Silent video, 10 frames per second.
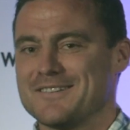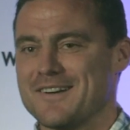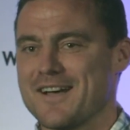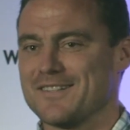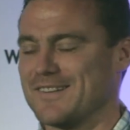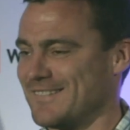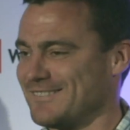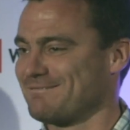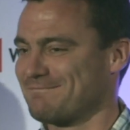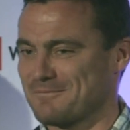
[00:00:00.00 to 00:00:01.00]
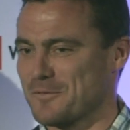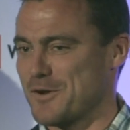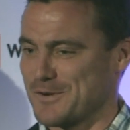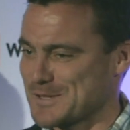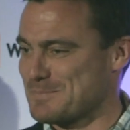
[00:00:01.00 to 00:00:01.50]
rather than
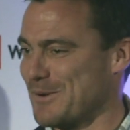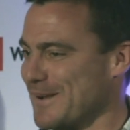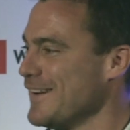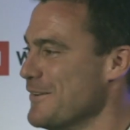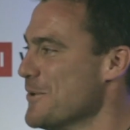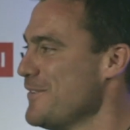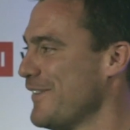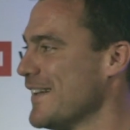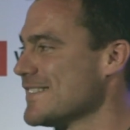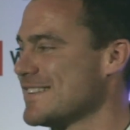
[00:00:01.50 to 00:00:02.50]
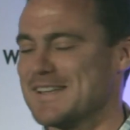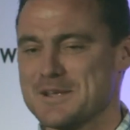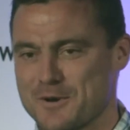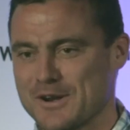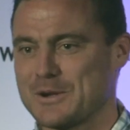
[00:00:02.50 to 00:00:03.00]
wanting to spoil your own fans' day,
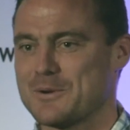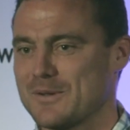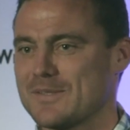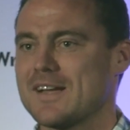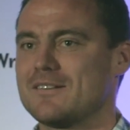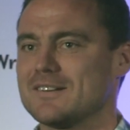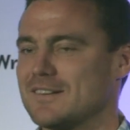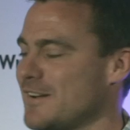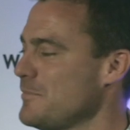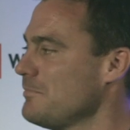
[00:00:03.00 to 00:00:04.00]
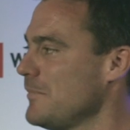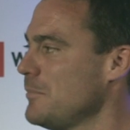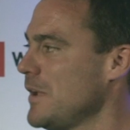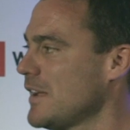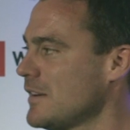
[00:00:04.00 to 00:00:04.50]
you want to go out there and
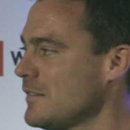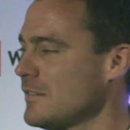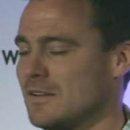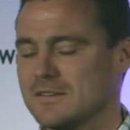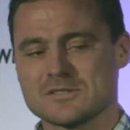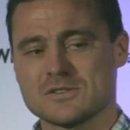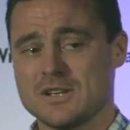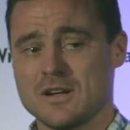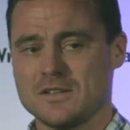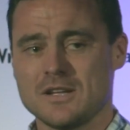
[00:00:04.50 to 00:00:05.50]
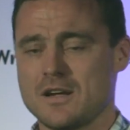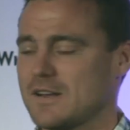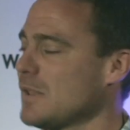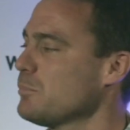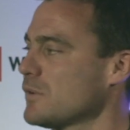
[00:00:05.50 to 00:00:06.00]
make it. So you can't
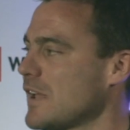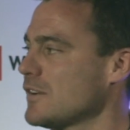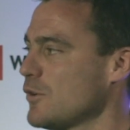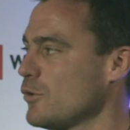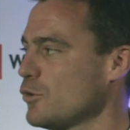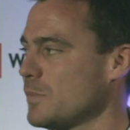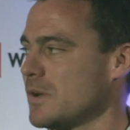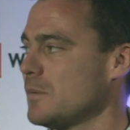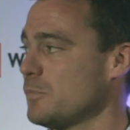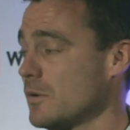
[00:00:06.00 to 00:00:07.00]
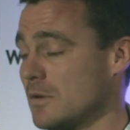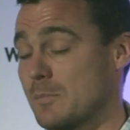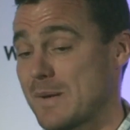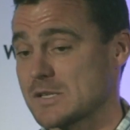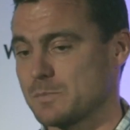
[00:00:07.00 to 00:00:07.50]
help but get caught up in it. But the
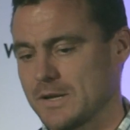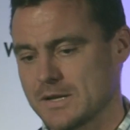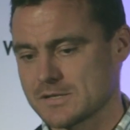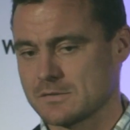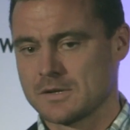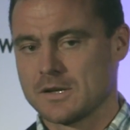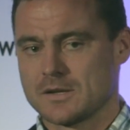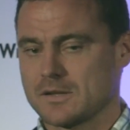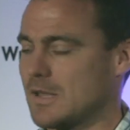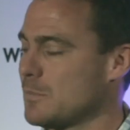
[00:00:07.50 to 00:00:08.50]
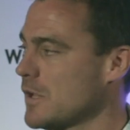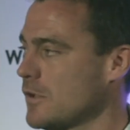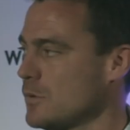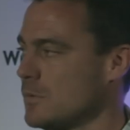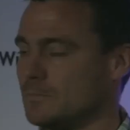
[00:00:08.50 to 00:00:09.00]
best players keep their
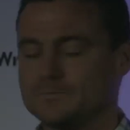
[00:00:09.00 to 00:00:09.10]
cool.